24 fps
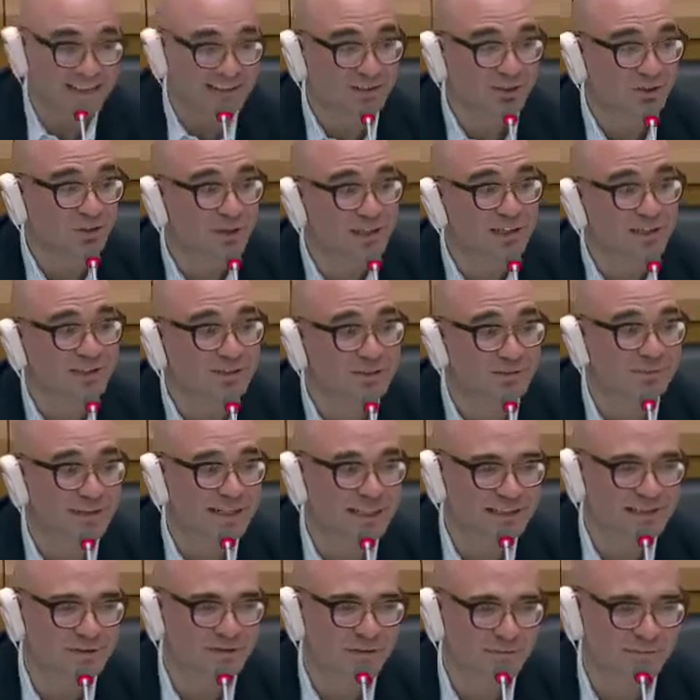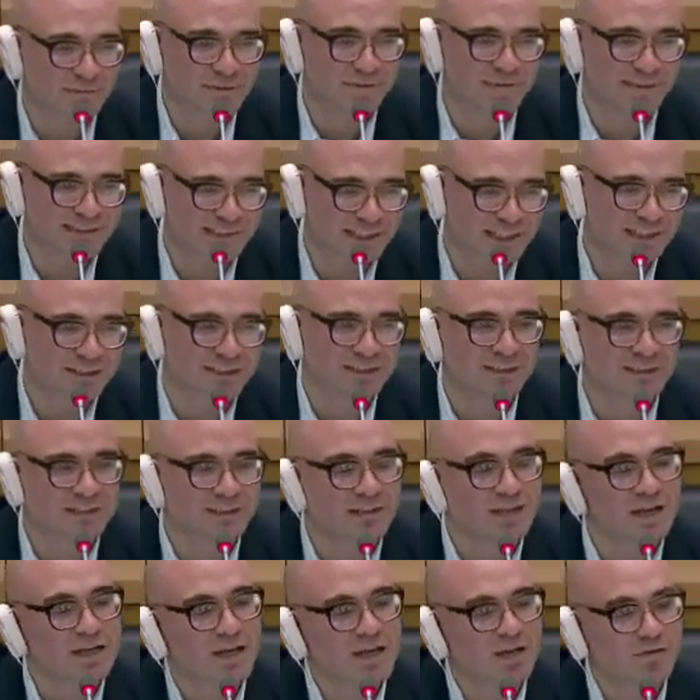as critical means of
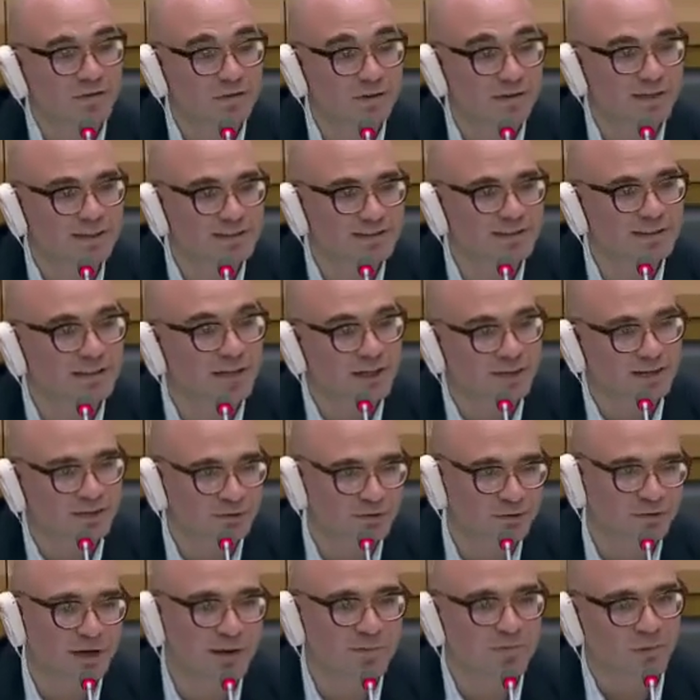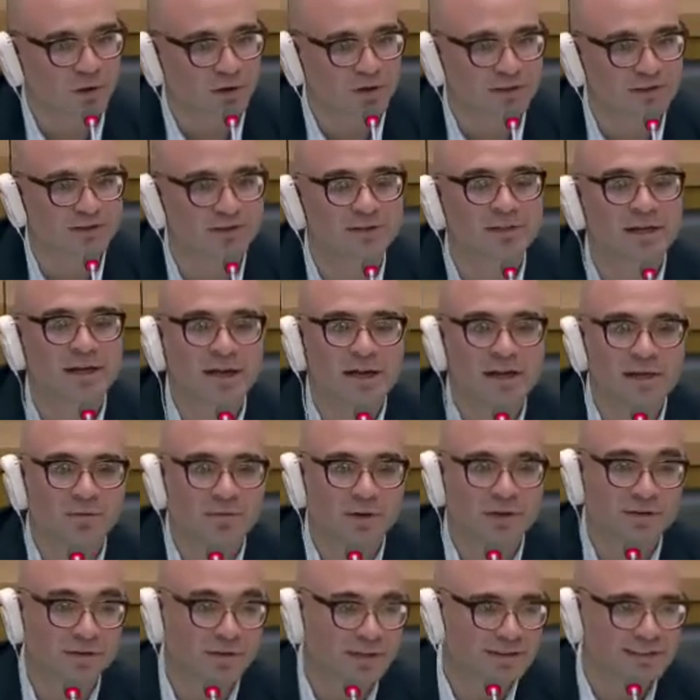implementation for this and other frameworks,
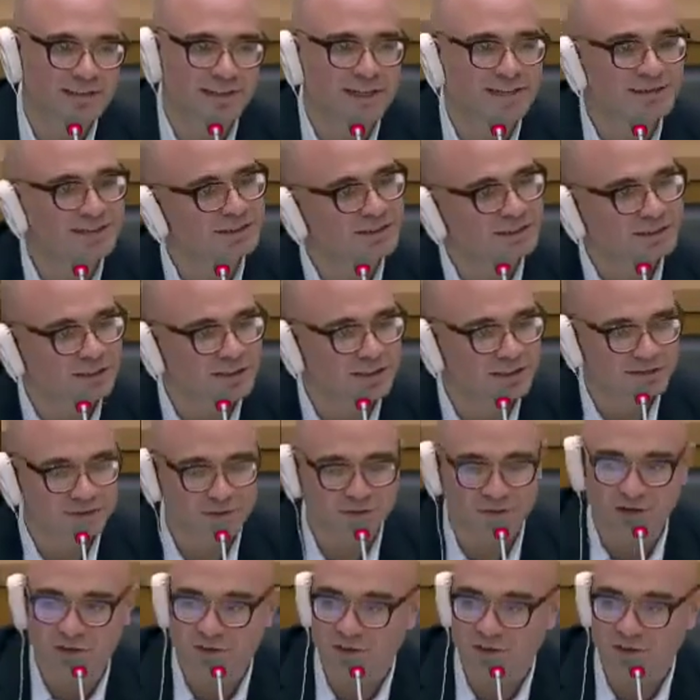whether it's the SDGs or